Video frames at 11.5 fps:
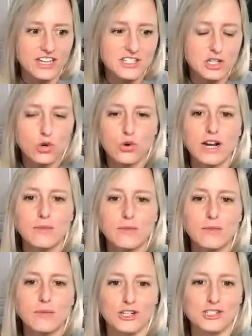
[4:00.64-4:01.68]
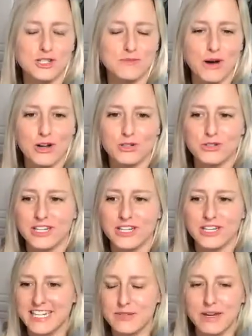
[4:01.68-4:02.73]
incredibly hard to model in a
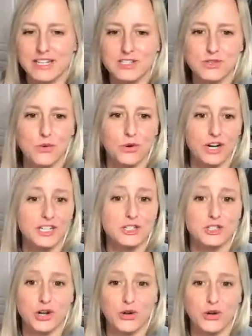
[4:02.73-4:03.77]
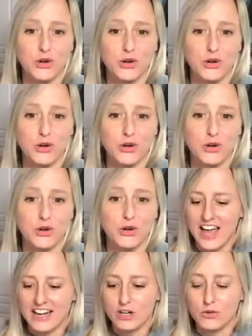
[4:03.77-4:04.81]
database or in your code,
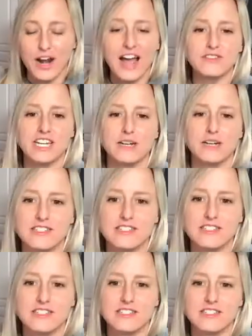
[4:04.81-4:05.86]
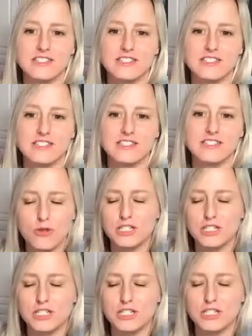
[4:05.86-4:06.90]
that graph databases make so much
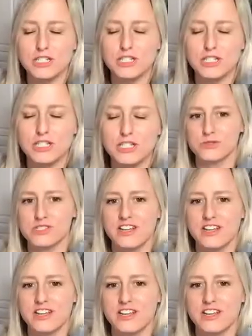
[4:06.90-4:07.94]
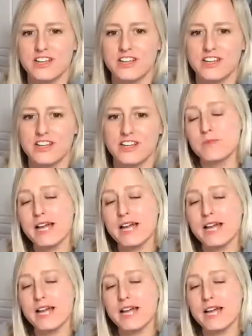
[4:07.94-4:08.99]
easier to use. And so from my
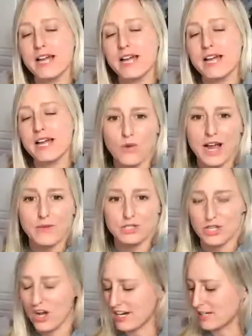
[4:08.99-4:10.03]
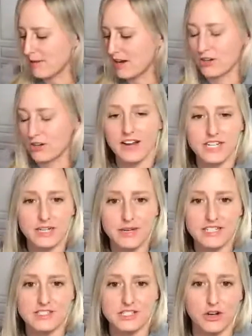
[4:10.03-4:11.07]
perspective, that's why we're talking about graph
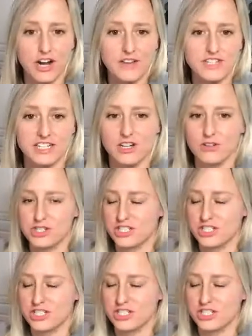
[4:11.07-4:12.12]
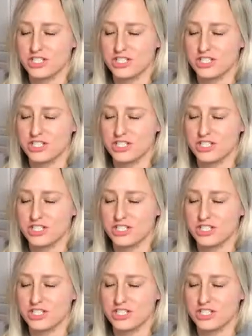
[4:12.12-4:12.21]
databases and graph technology now.